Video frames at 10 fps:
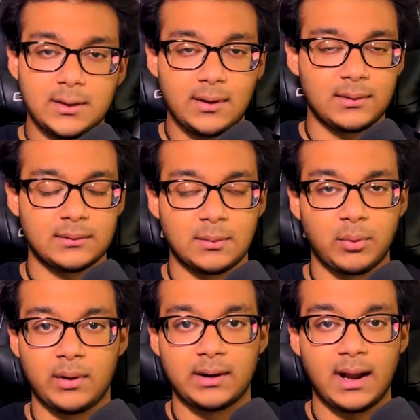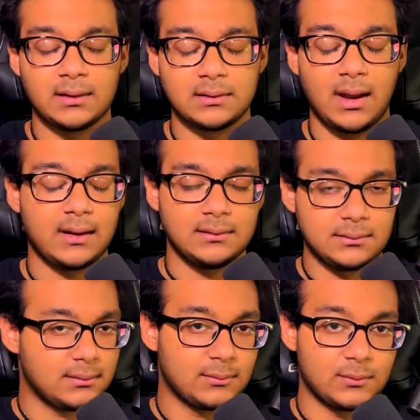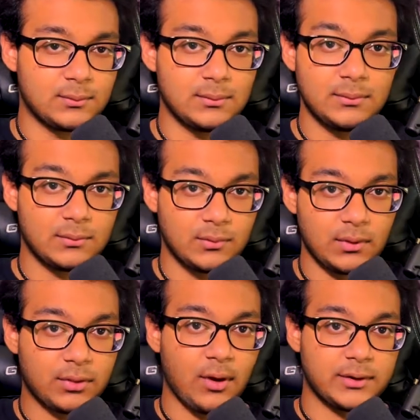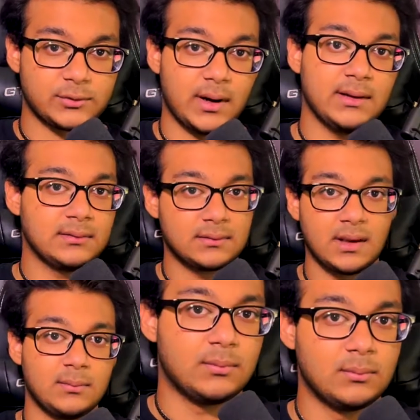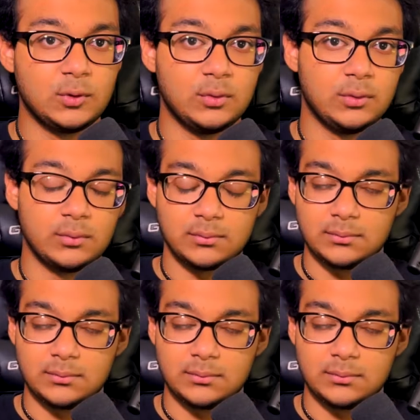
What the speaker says: get the point. I thought train said doo-doo,